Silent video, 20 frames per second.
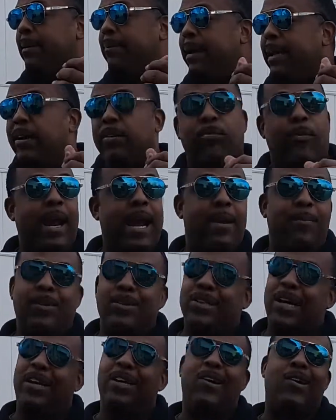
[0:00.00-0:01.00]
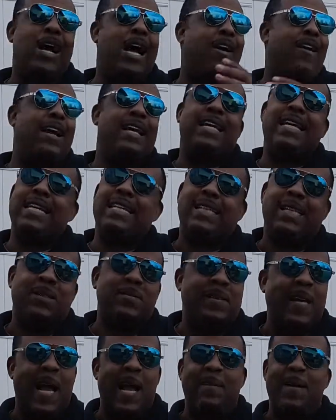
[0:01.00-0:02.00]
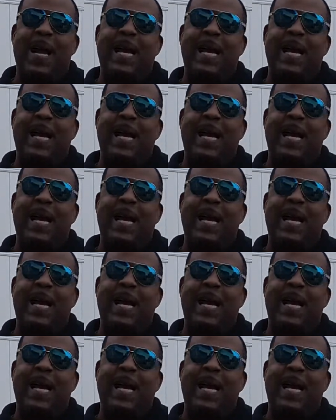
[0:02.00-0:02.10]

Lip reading: didn't mean to rant, but y'all know how I get sometimes.